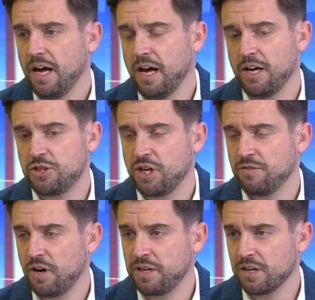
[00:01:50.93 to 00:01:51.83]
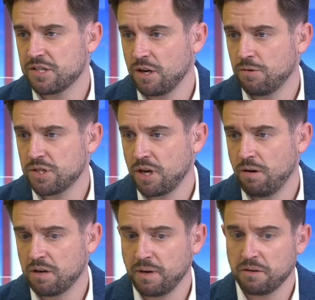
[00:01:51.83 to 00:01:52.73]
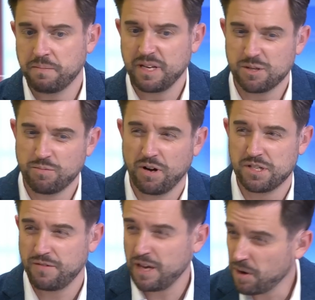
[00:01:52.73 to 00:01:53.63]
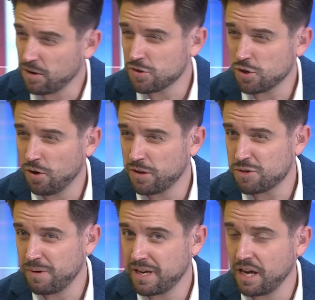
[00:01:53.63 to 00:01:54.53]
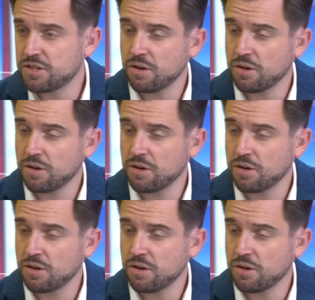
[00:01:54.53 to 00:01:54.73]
Uh, Giovanni Lo Celso, I'd, I'd, be surprised if he went on tour this weekend.